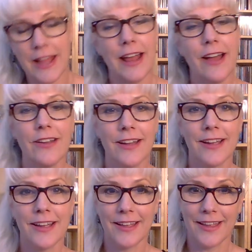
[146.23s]
that out?
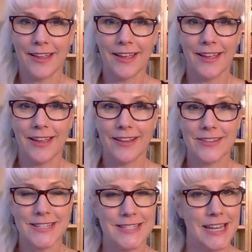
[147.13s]

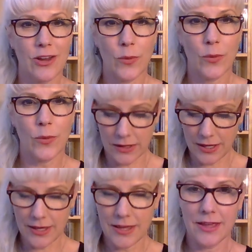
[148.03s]
Just take away the k